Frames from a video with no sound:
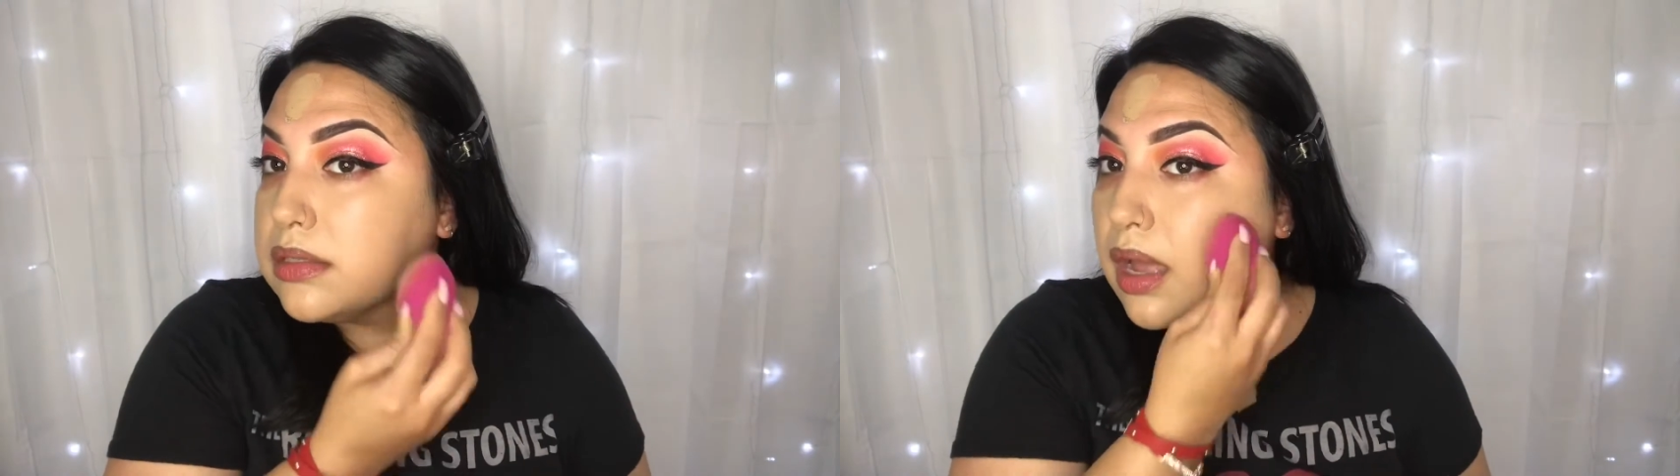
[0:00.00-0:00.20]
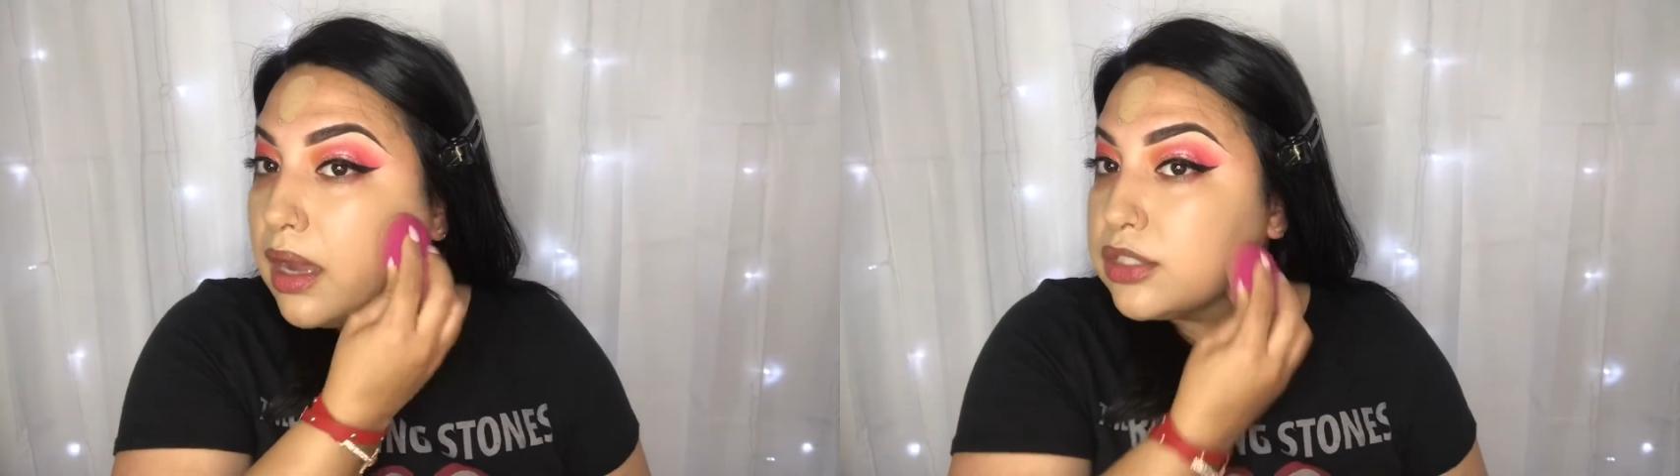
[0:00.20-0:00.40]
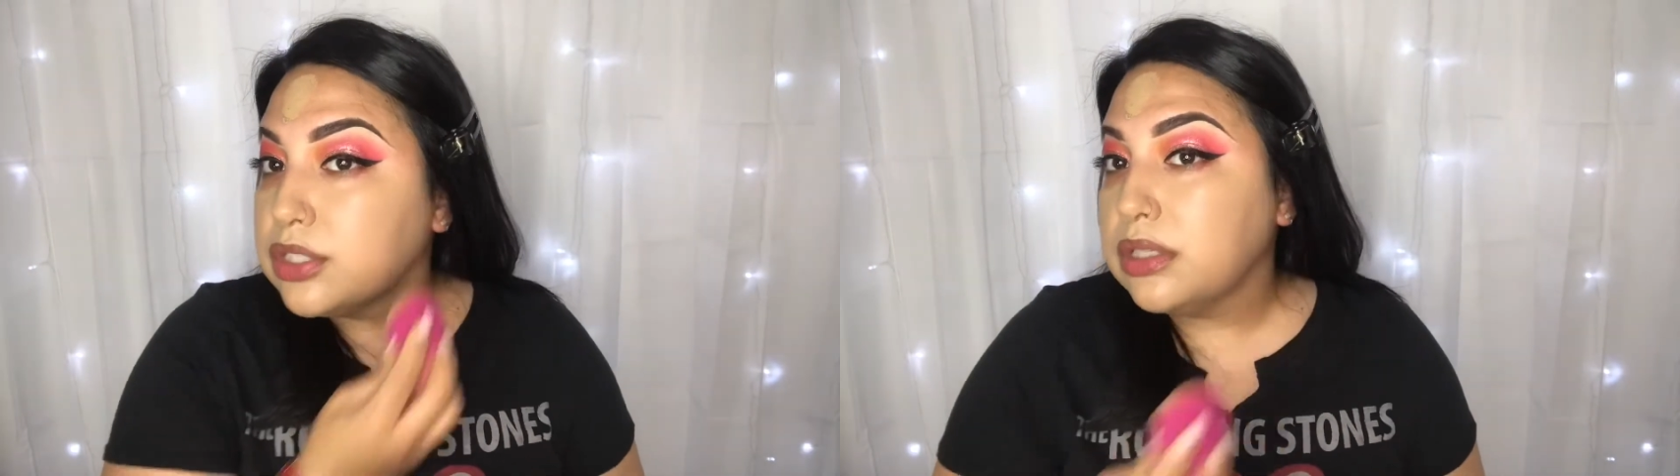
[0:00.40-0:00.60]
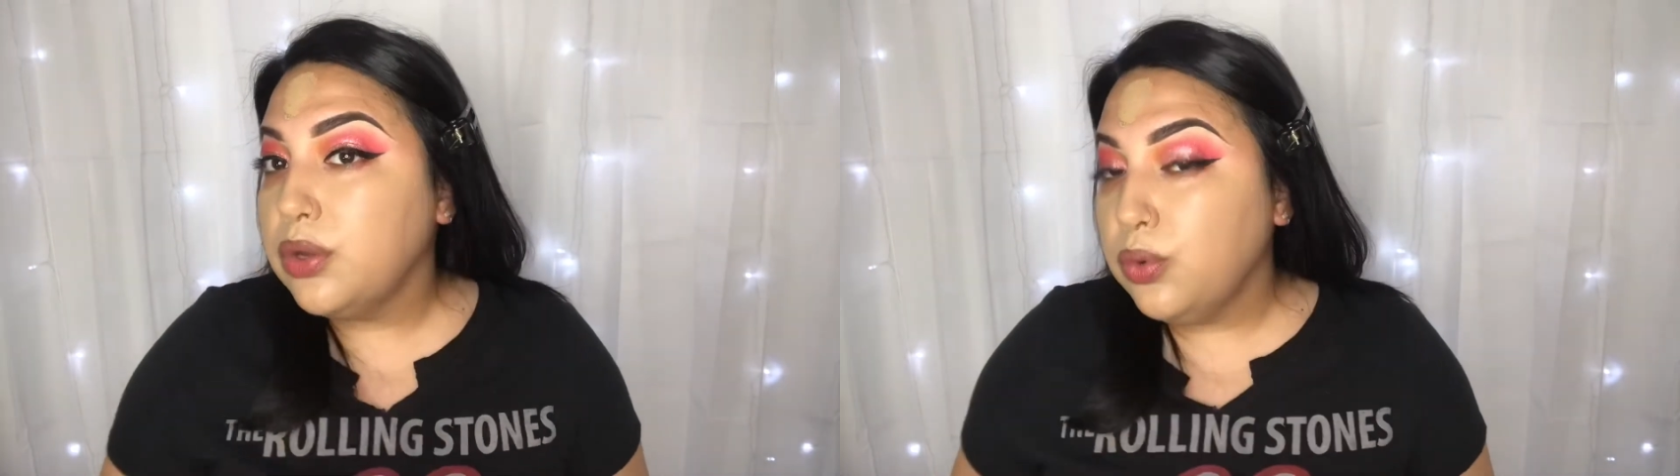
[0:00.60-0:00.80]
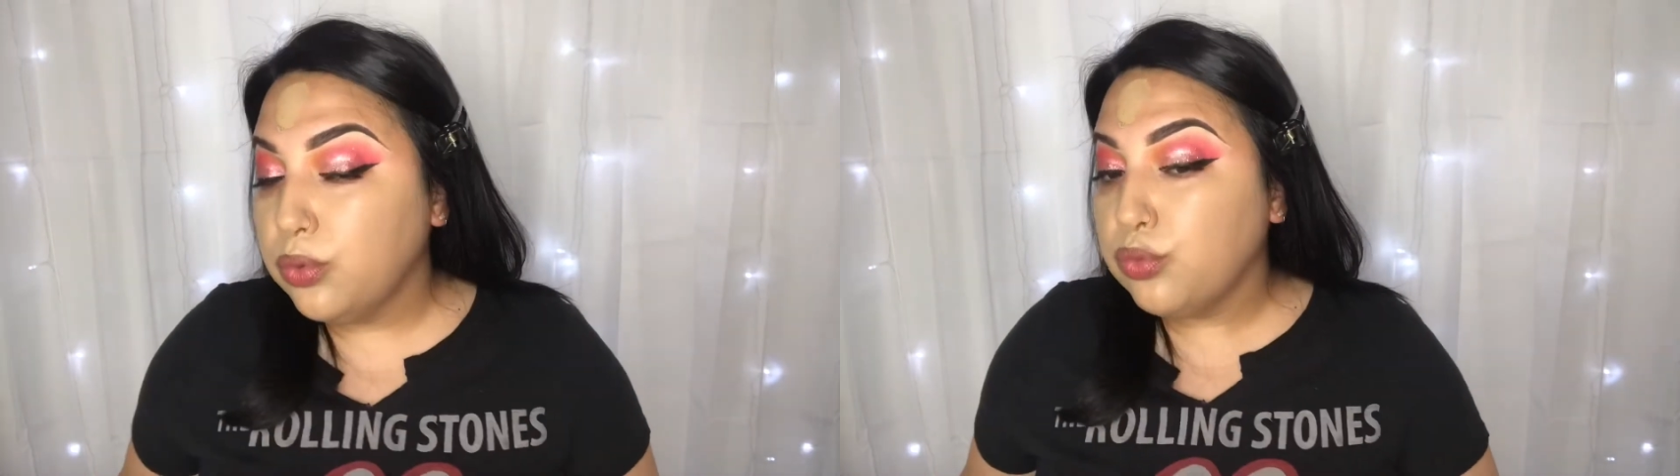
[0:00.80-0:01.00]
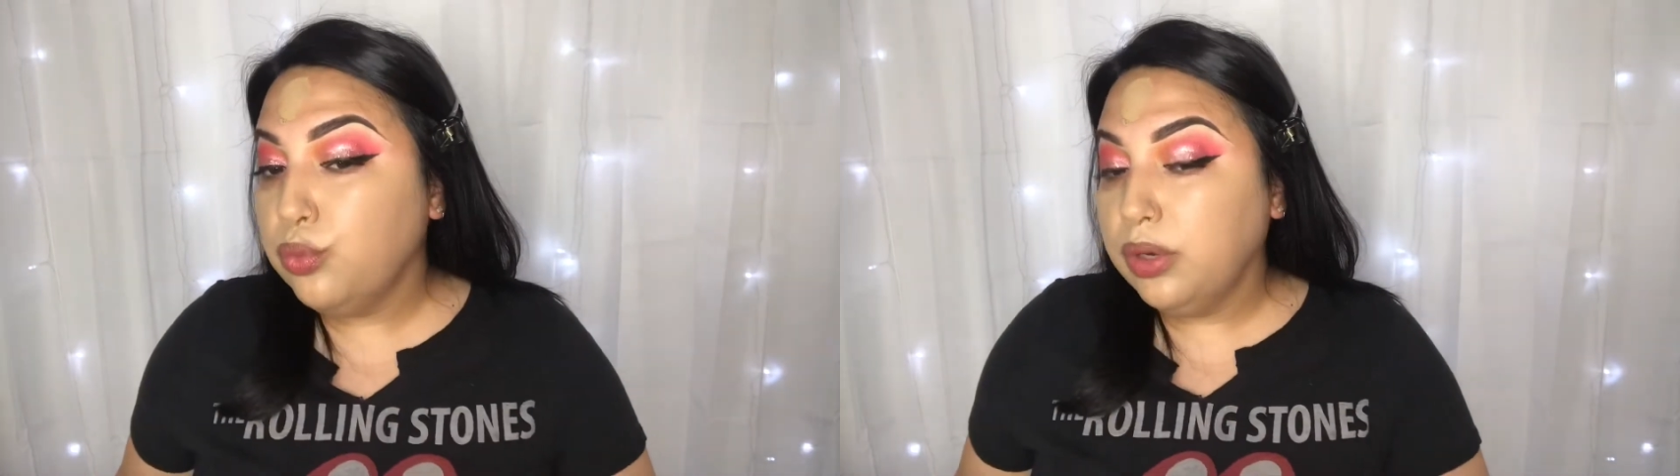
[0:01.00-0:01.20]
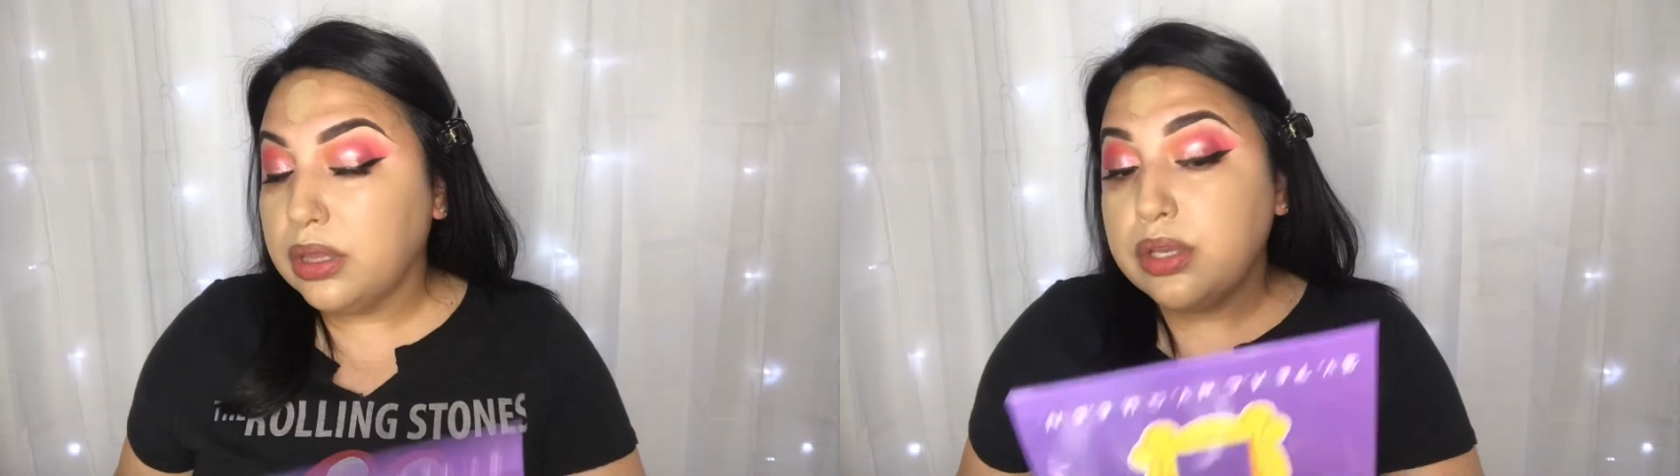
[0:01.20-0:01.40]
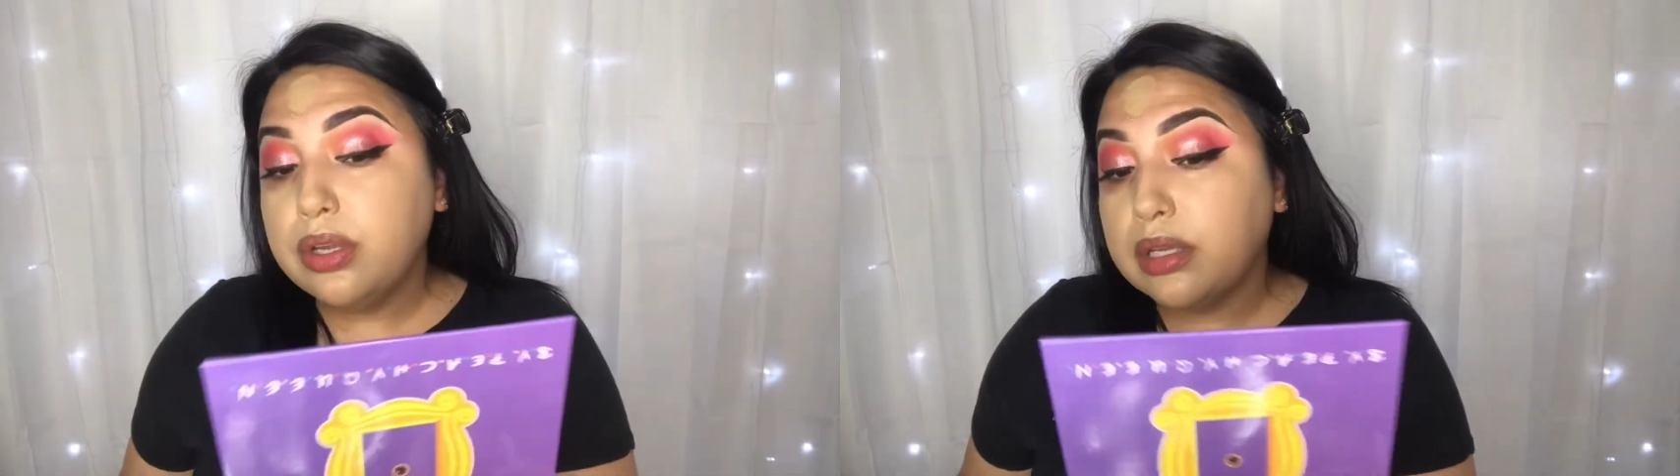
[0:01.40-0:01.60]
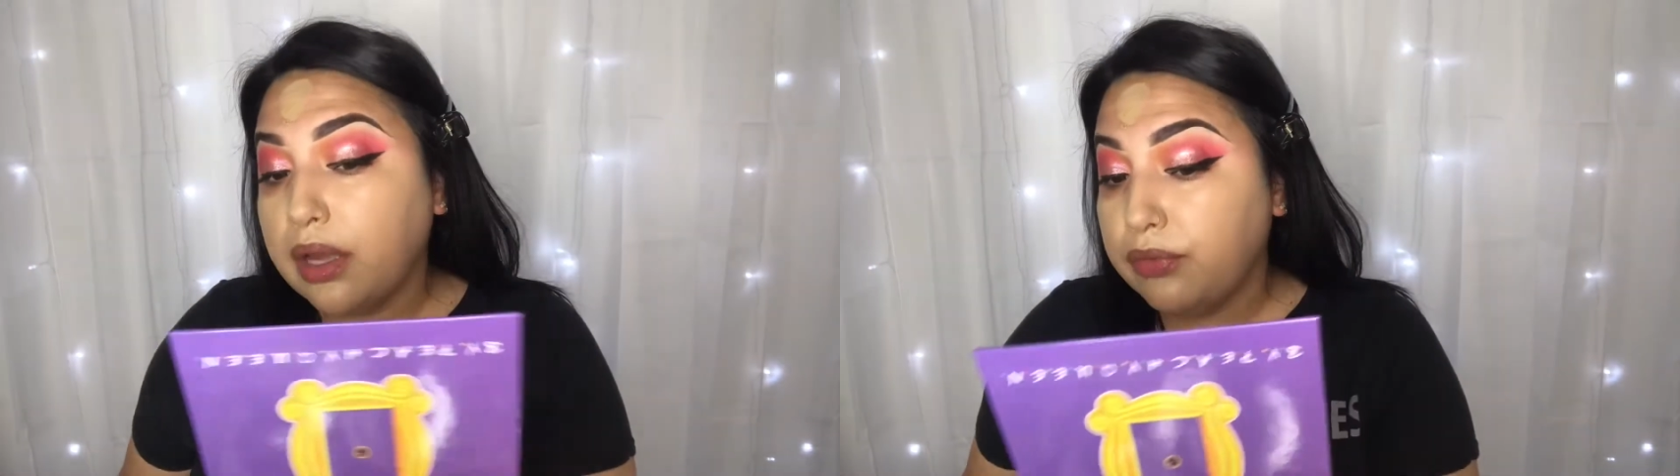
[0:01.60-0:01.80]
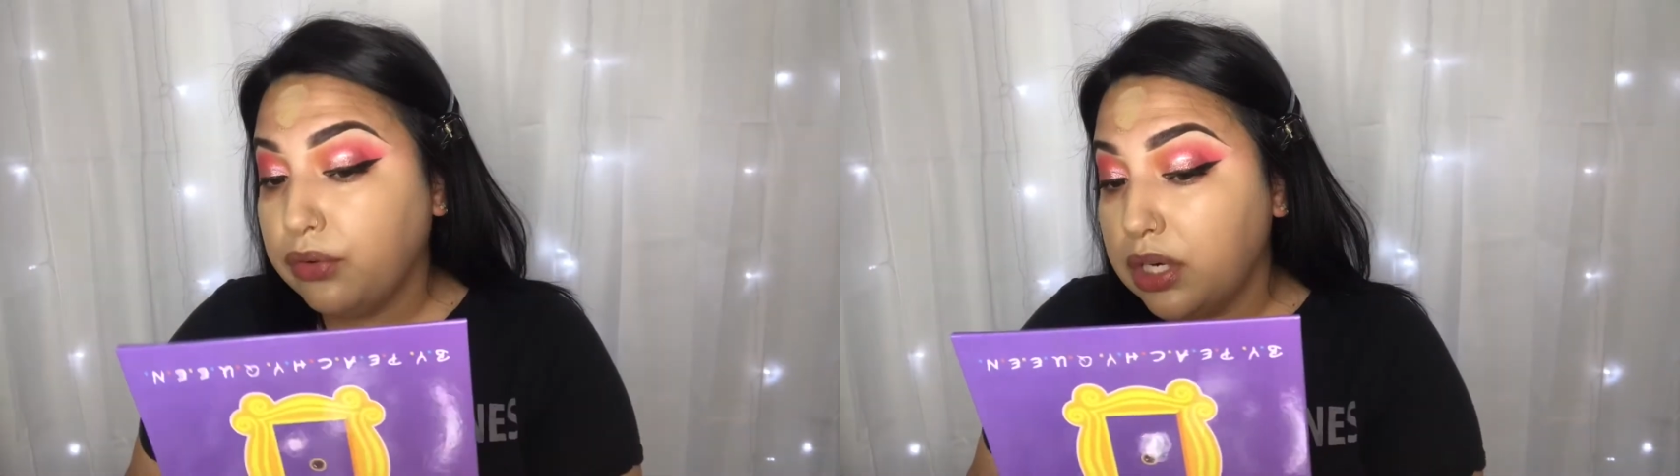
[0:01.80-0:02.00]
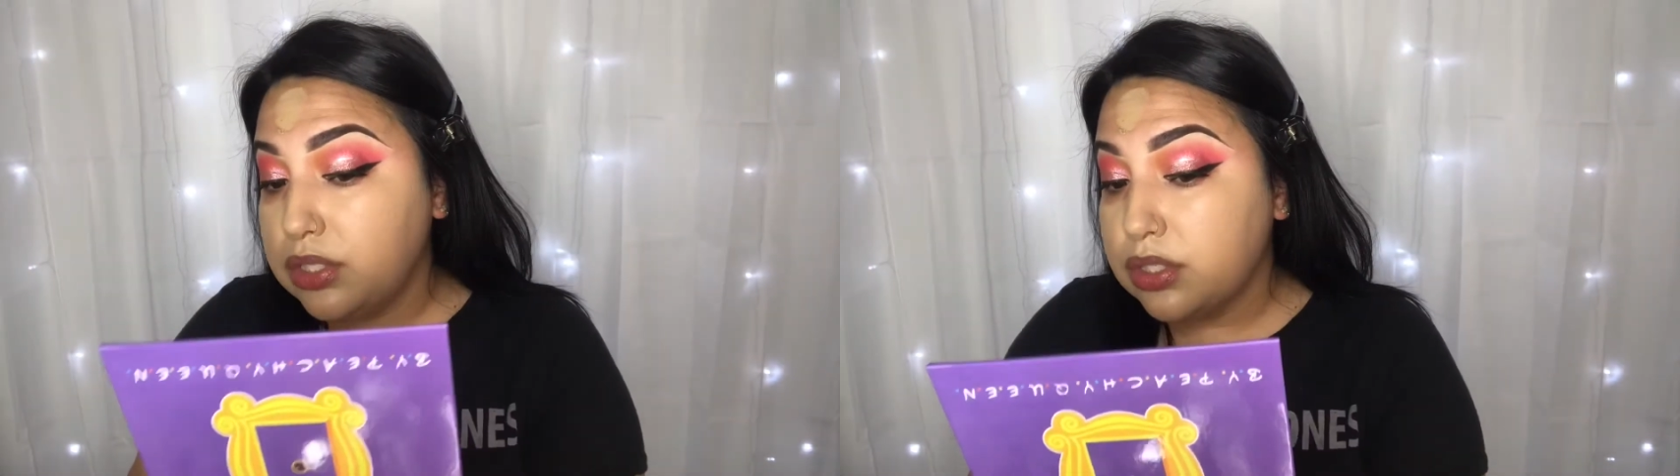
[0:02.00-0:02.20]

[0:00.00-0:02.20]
actually really good coverage.